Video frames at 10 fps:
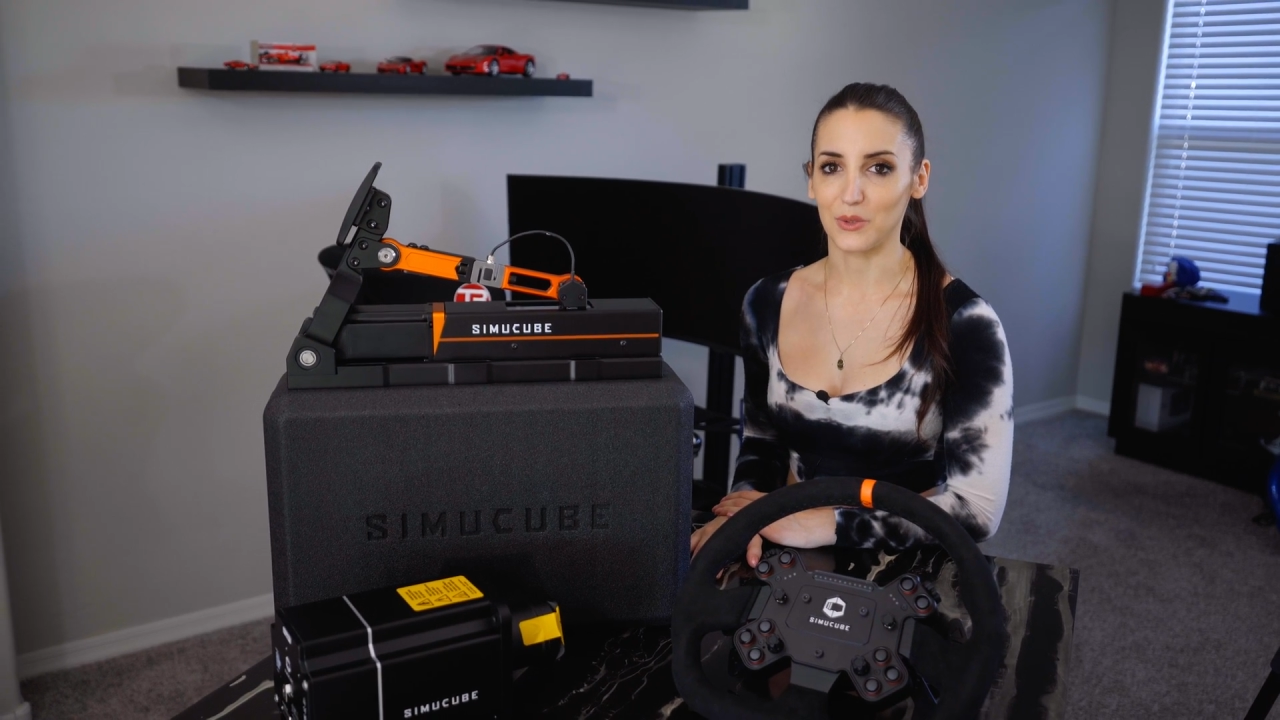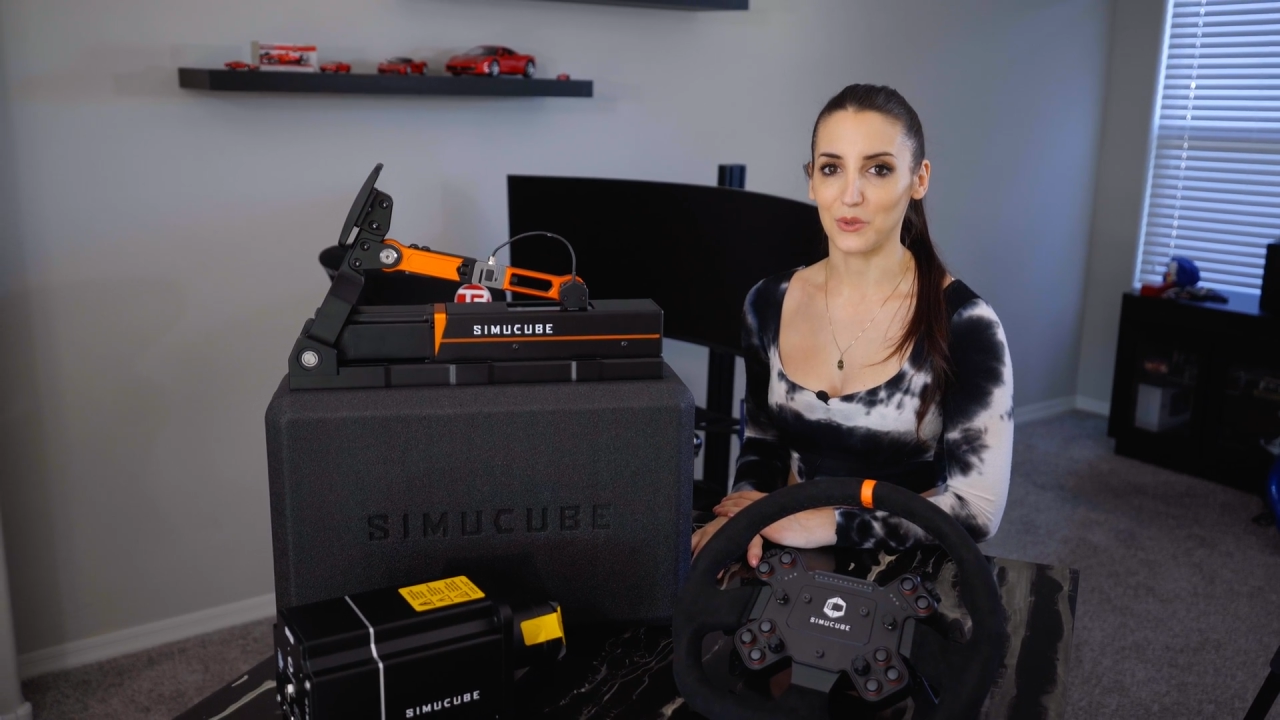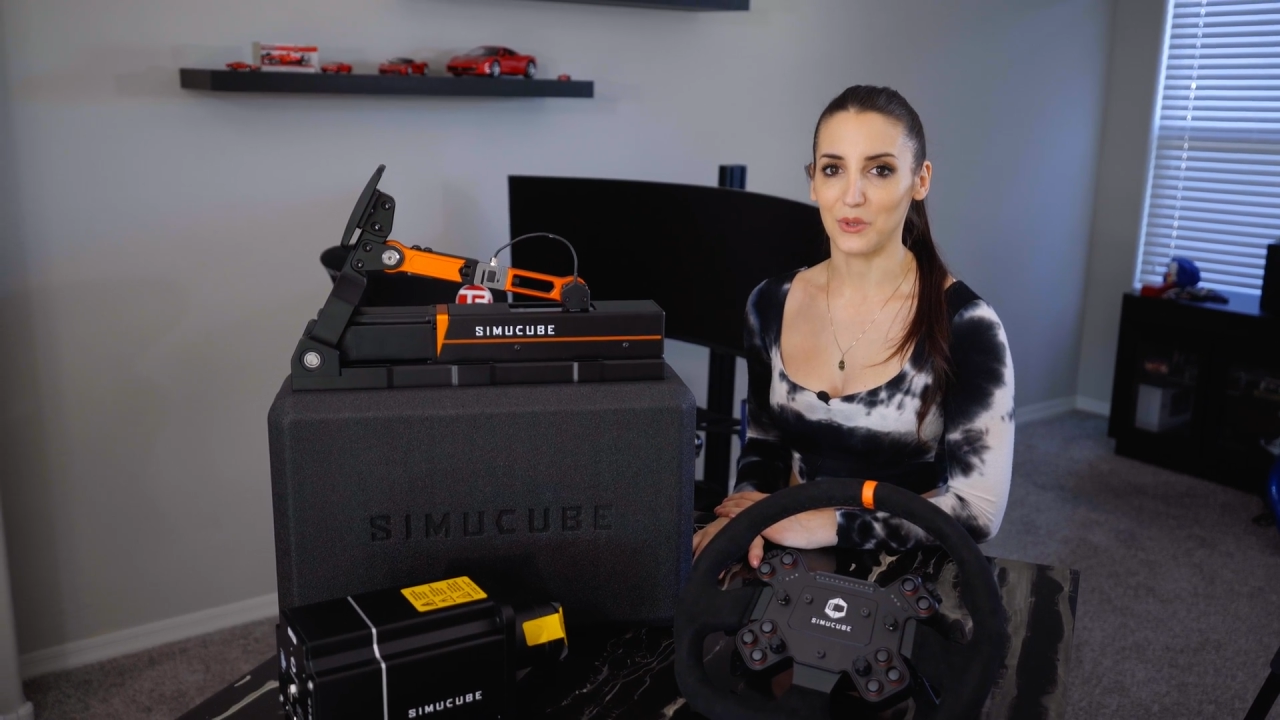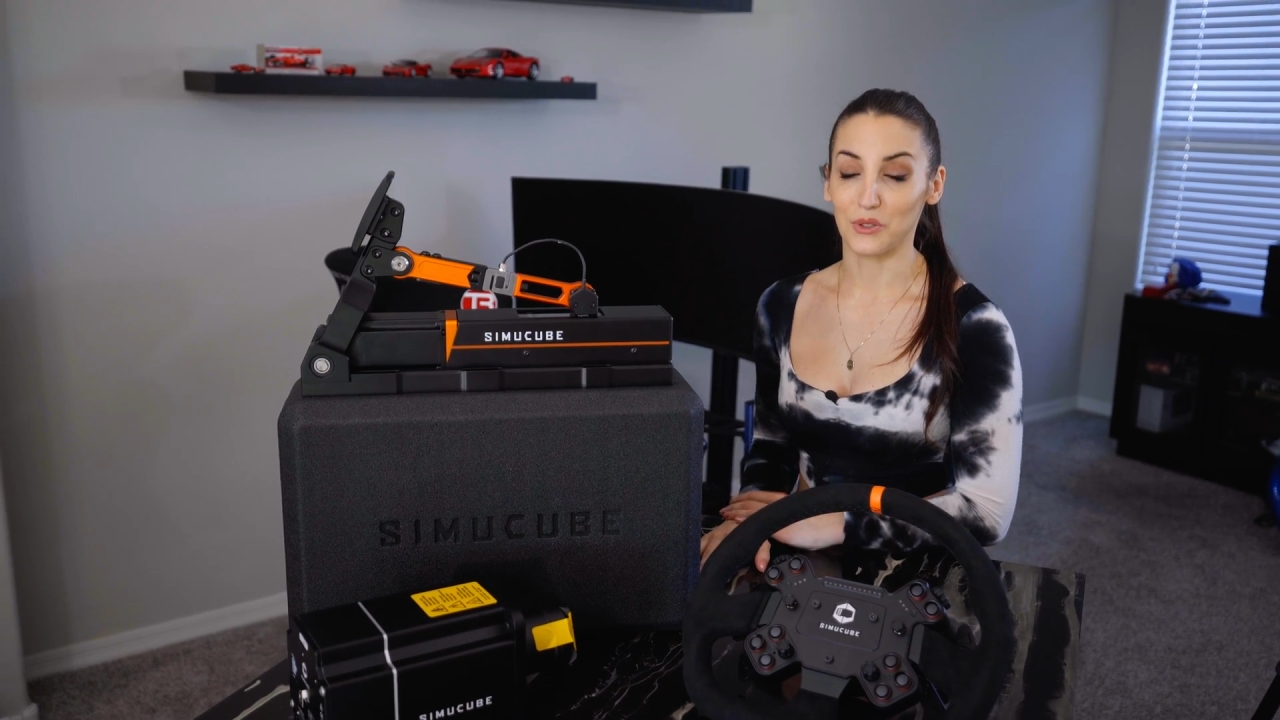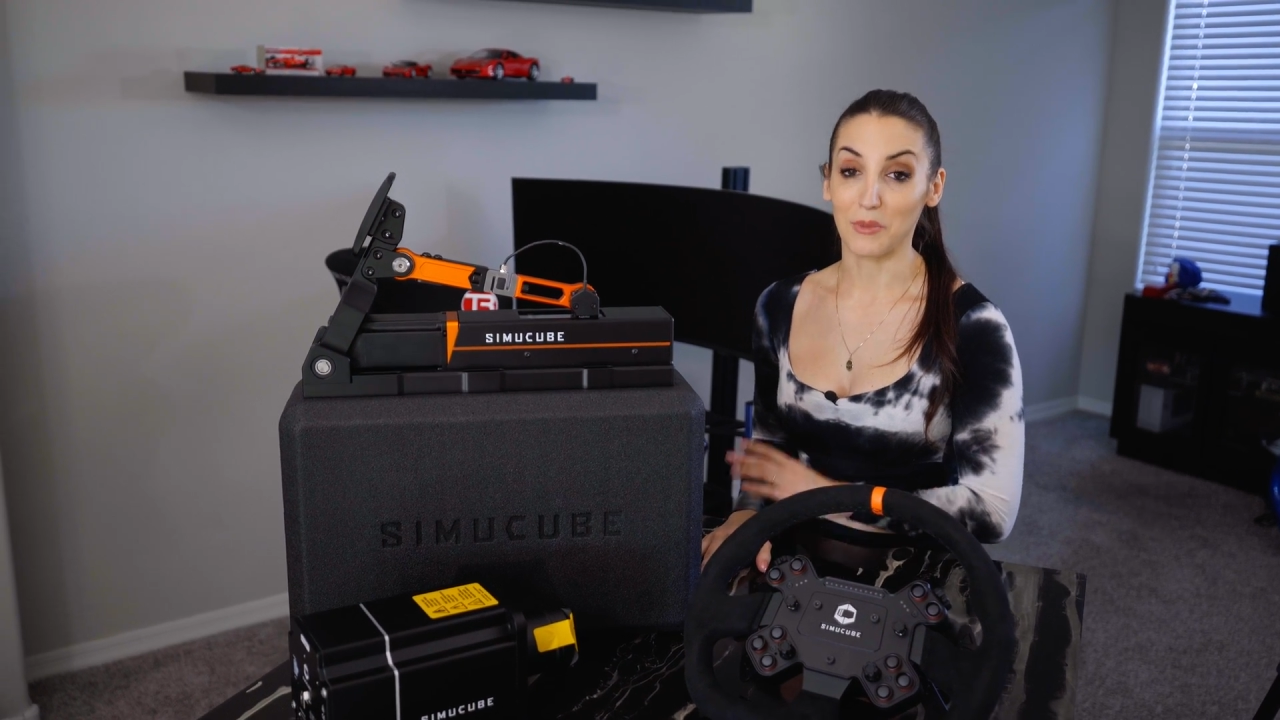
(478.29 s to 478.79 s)

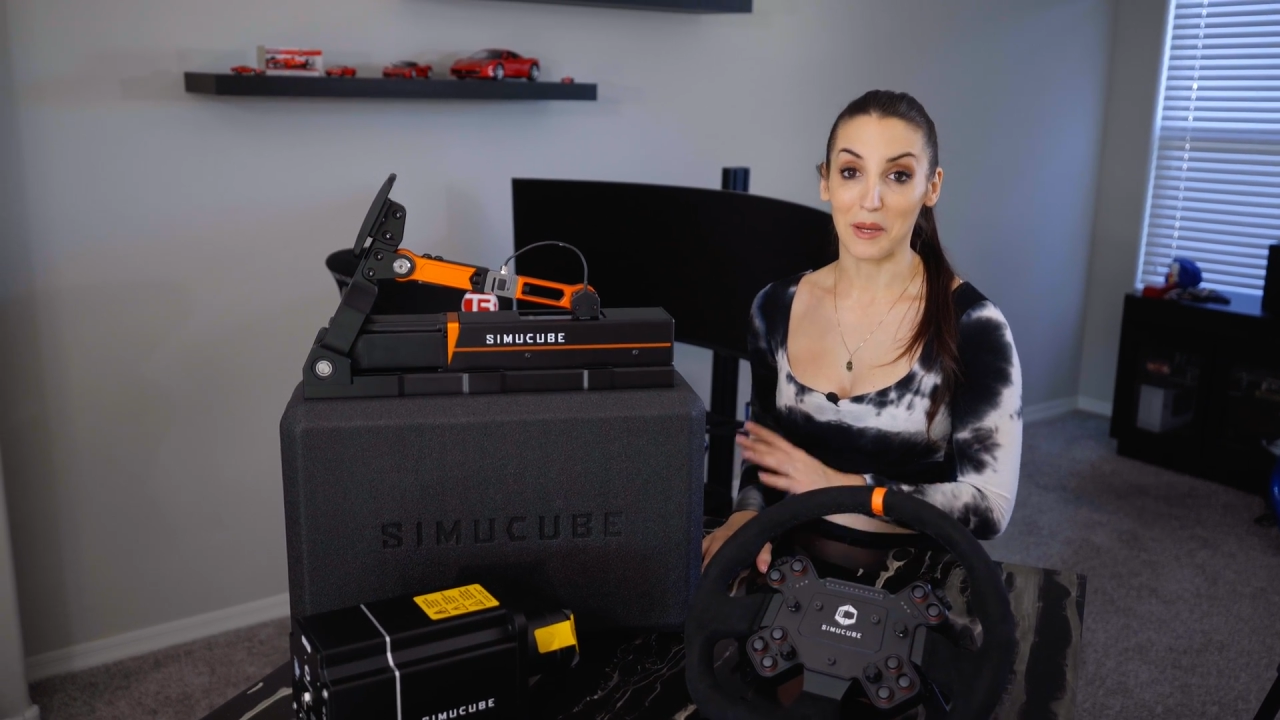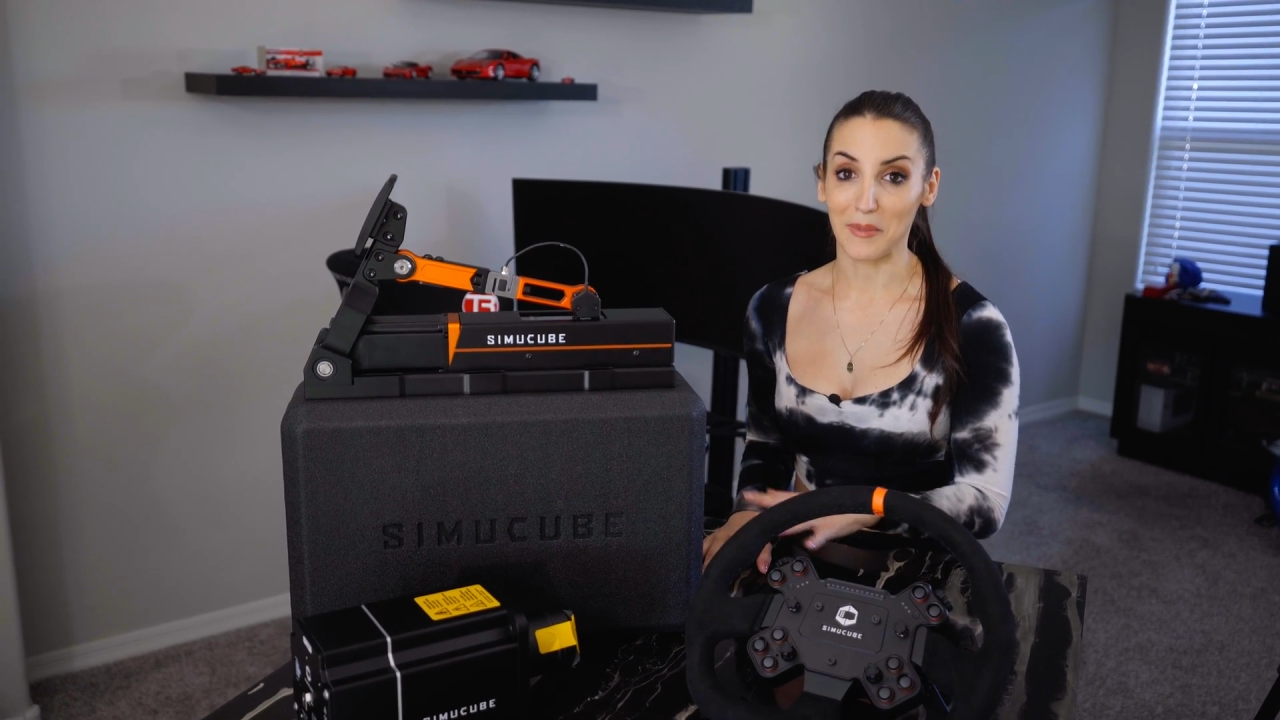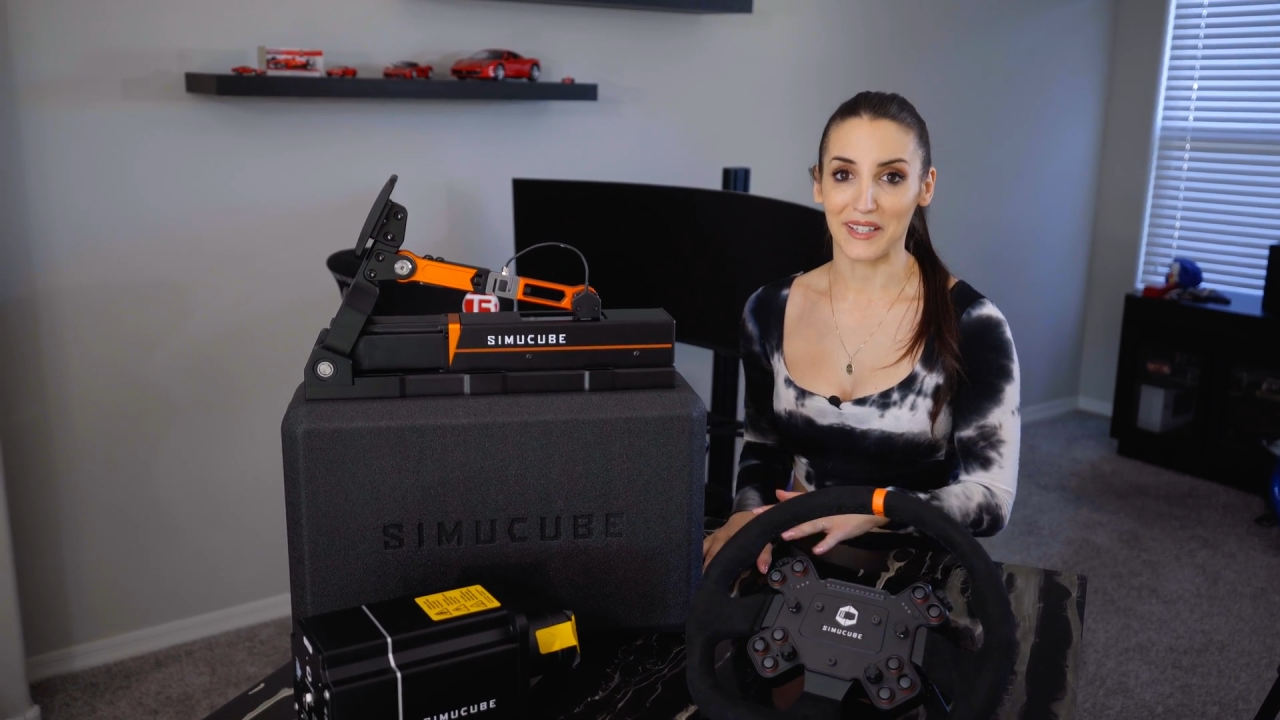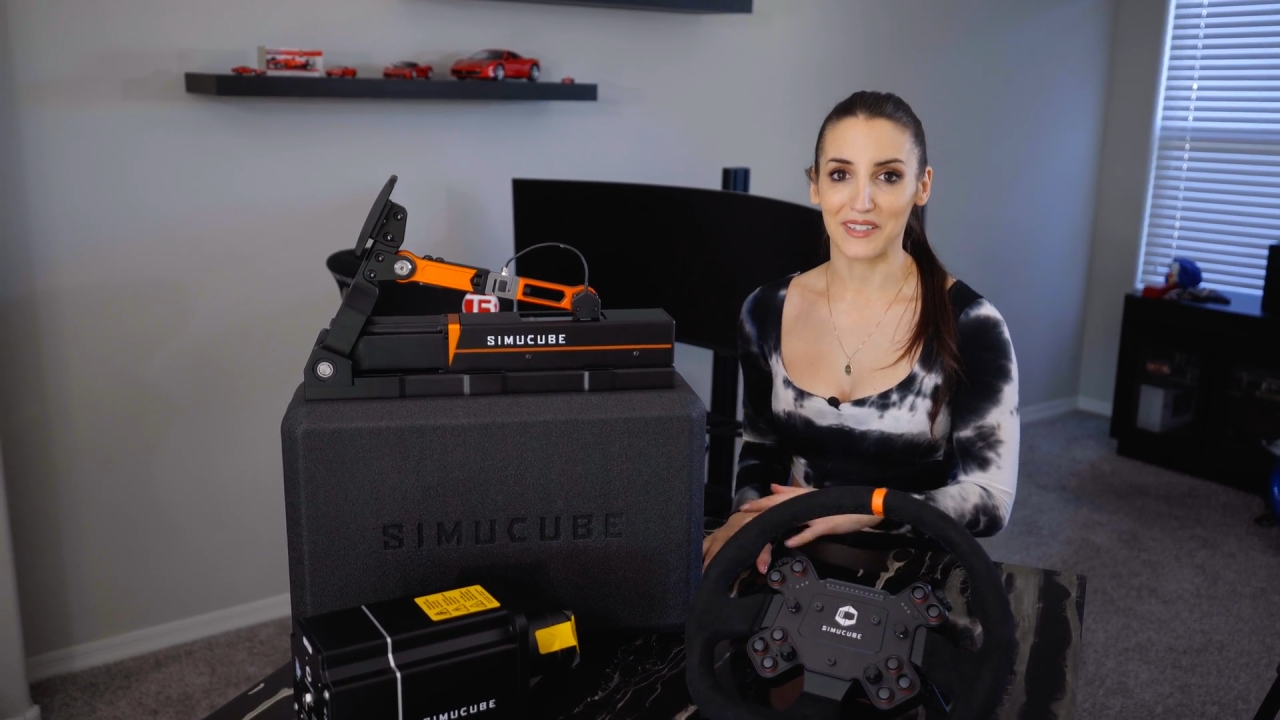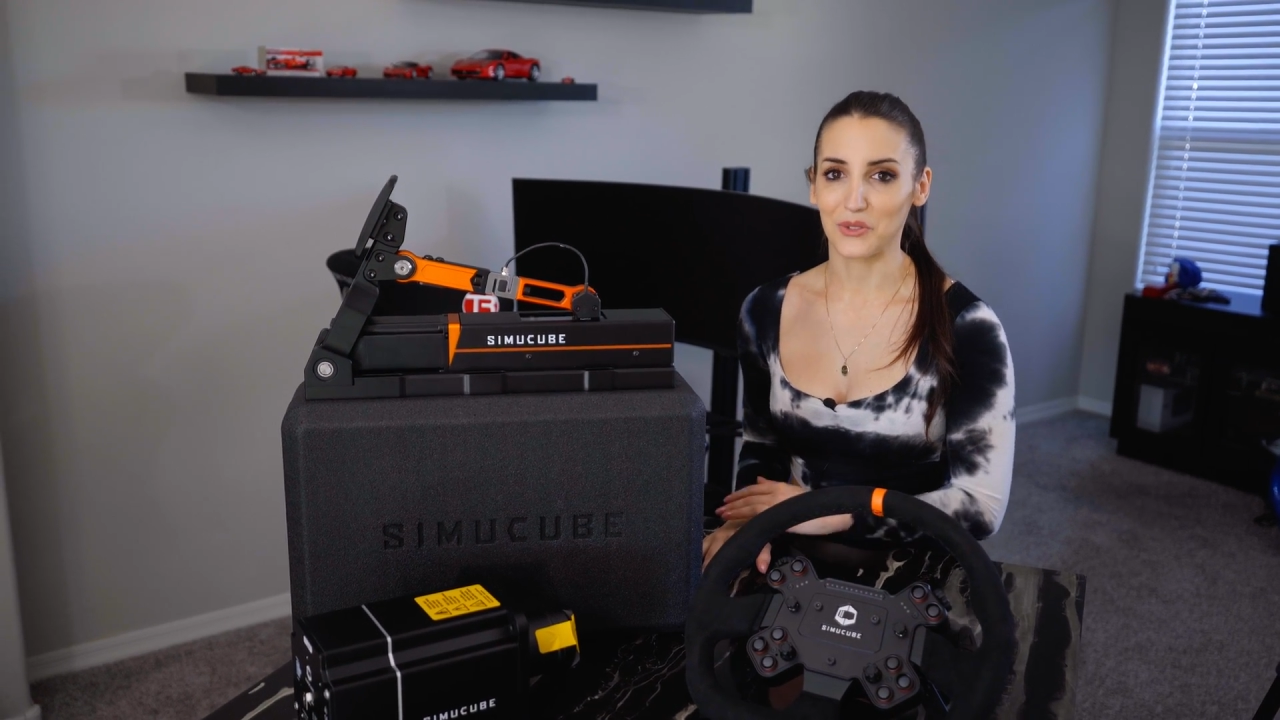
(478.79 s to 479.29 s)
to do my best